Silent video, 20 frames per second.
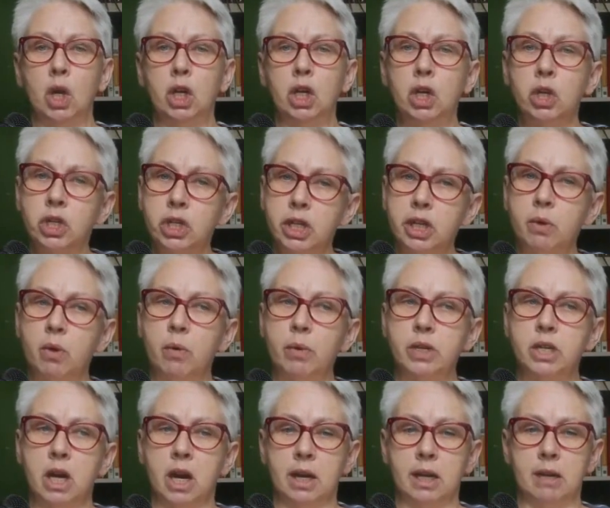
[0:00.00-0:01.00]
usually what we're
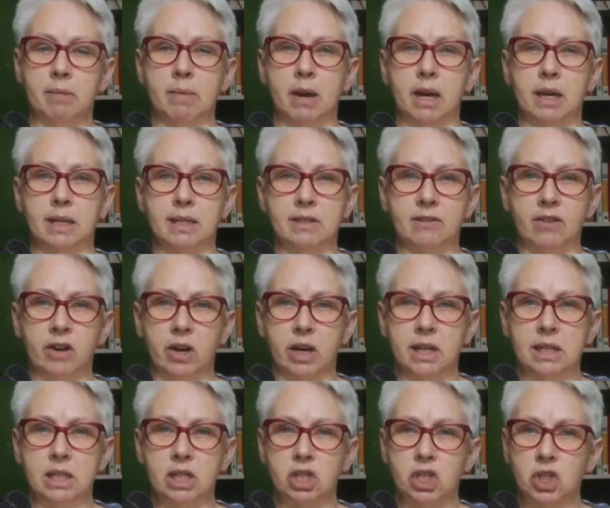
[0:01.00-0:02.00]
talking about is a very
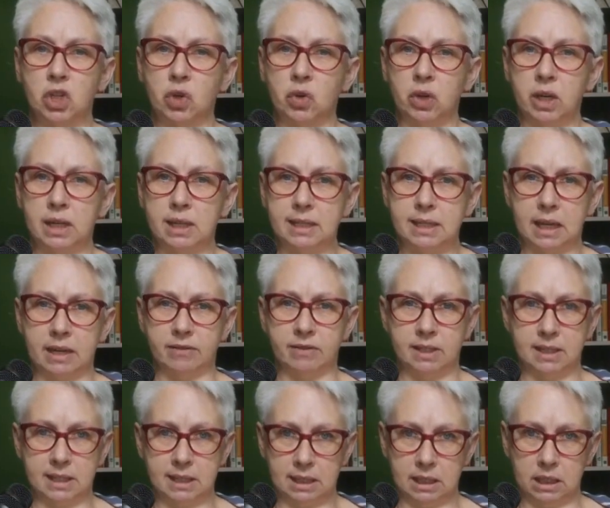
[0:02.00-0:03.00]
discrete set of
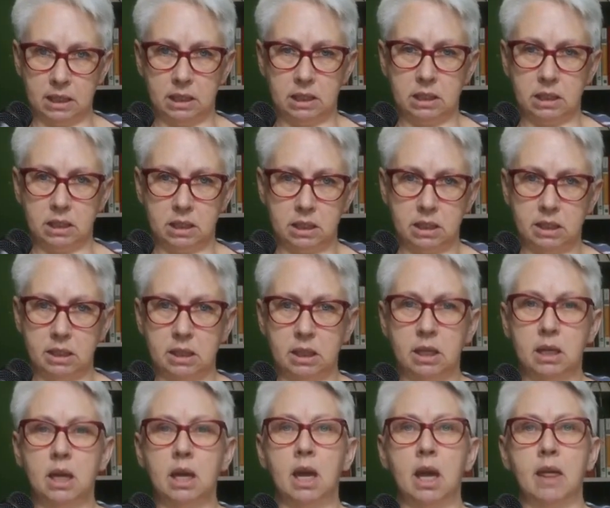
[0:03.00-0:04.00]
skills
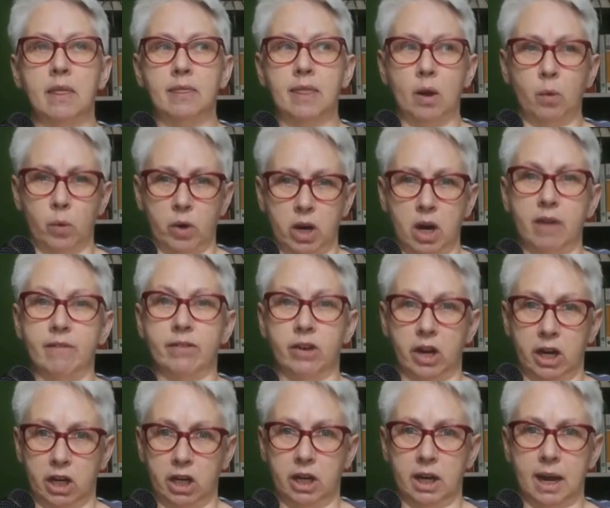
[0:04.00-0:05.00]
that we're not
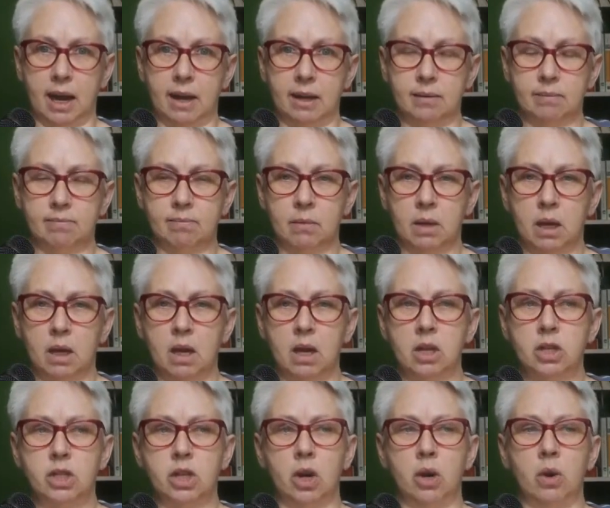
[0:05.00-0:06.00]
very good at.
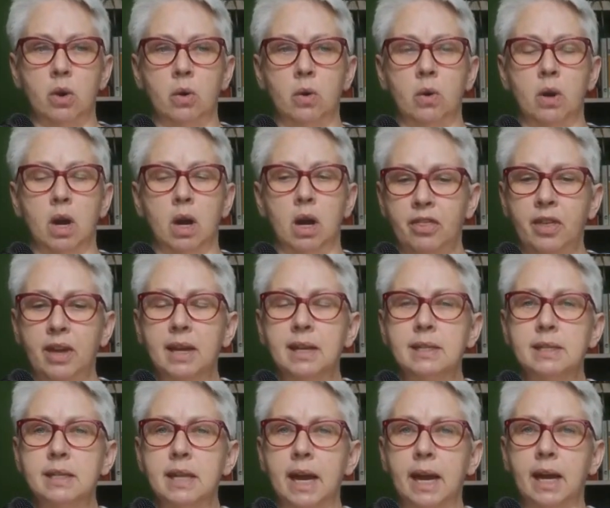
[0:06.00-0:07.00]
So
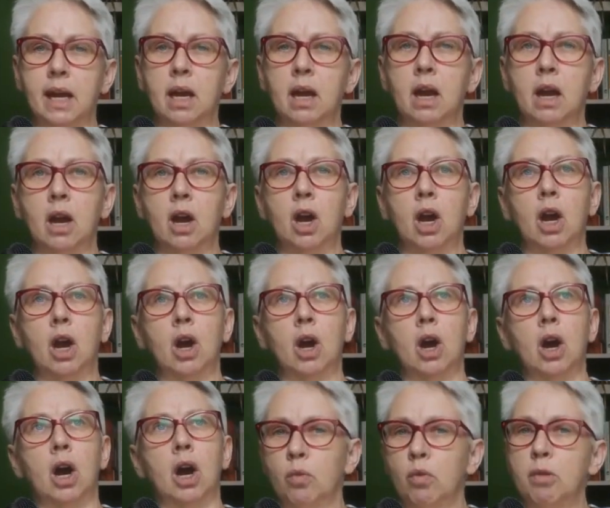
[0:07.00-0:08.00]
things like
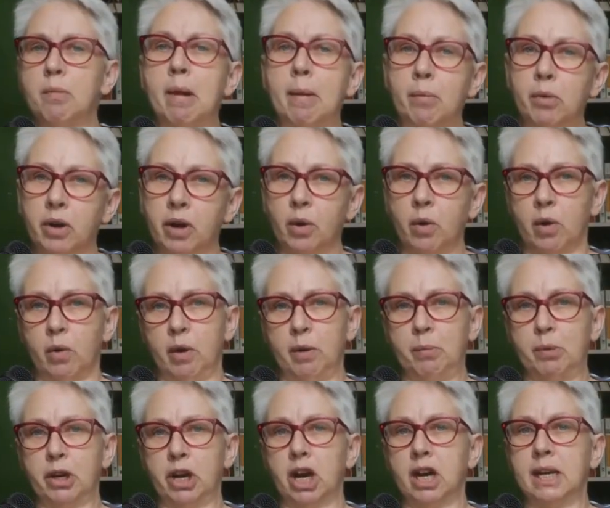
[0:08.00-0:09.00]
remembering where we
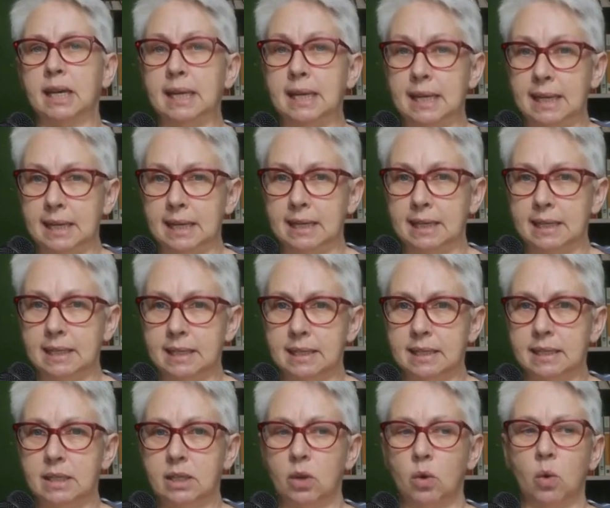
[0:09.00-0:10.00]
put our
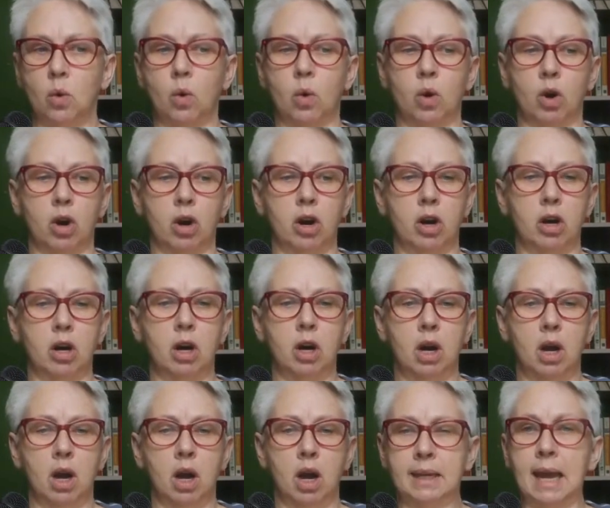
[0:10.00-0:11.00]
keys, or
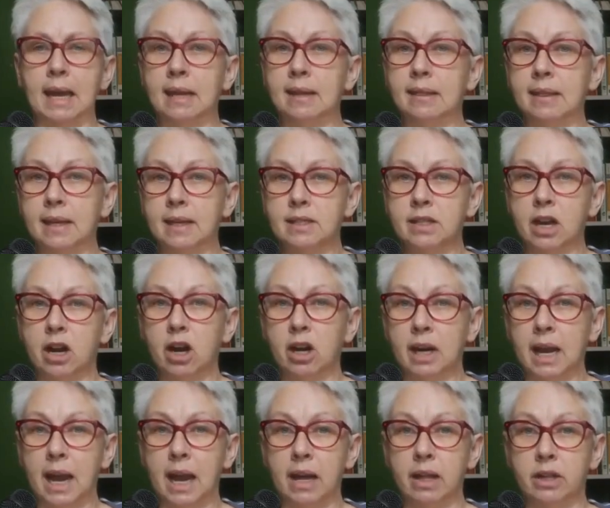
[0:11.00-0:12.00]
getting things on our
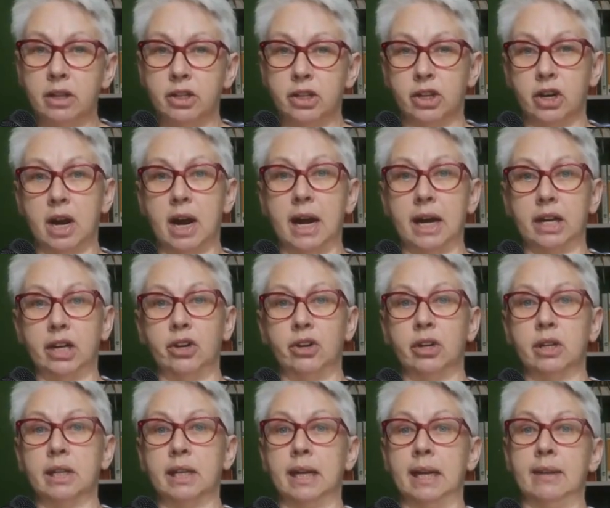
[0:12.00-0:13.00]
calendar
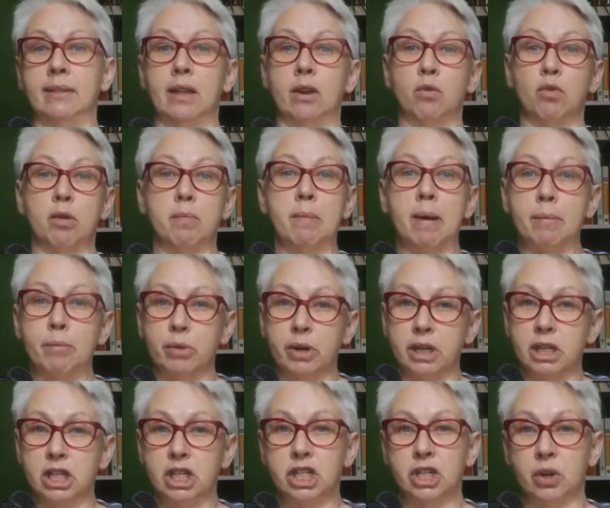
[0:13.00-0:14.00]
accurately and then
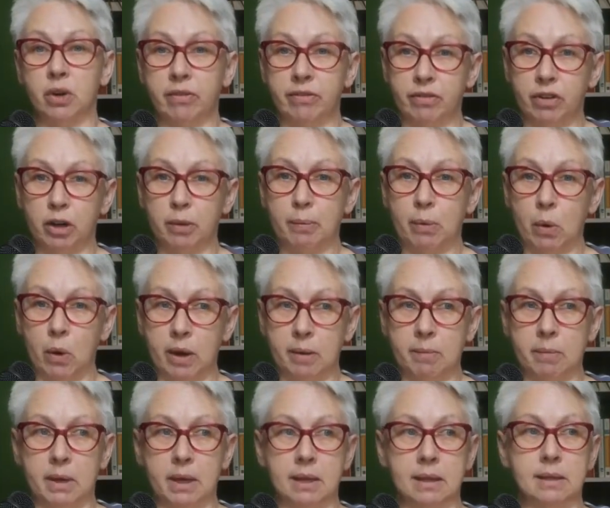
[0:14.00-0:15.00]
remembering to show up for
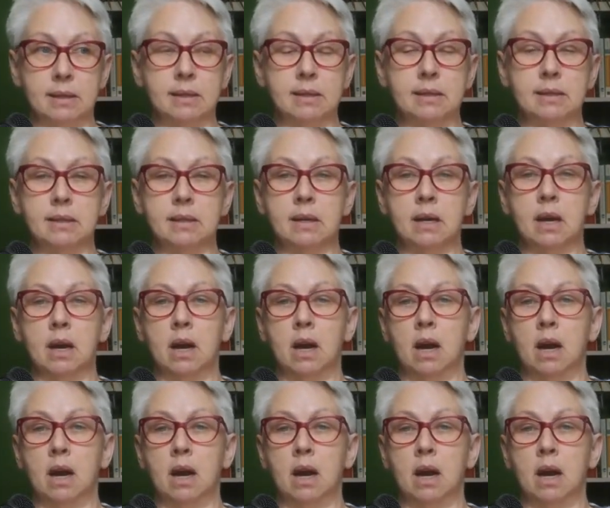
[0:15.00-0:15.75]
appointments,